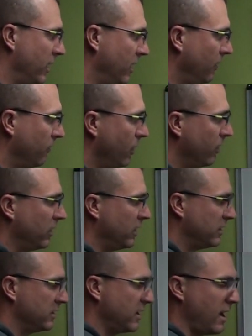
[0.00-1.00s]
and I wrote it at
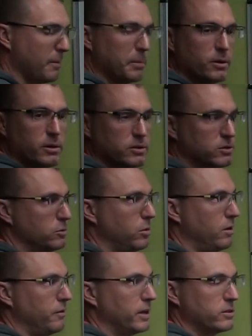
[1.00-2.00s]
the top because
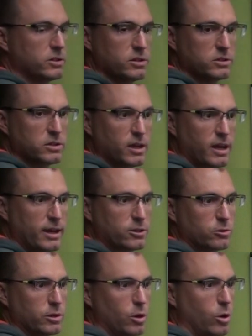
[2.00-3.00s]
12x is
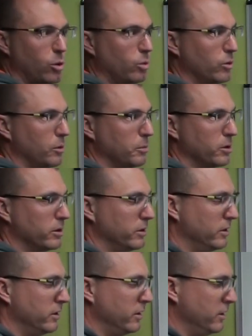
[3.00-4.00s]
actually a whole number.
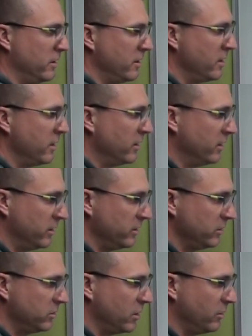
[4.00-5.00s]

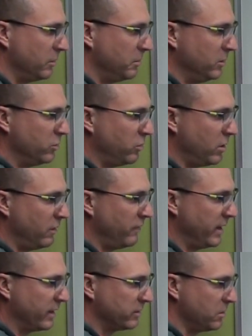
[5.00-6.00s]
So it would be
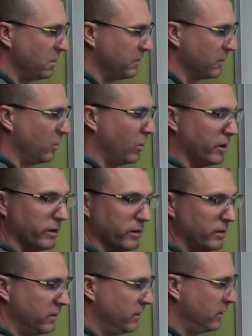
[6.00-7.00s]
12x over 1.
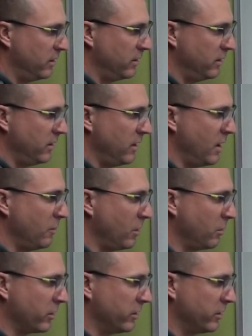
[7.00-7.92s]
And what we're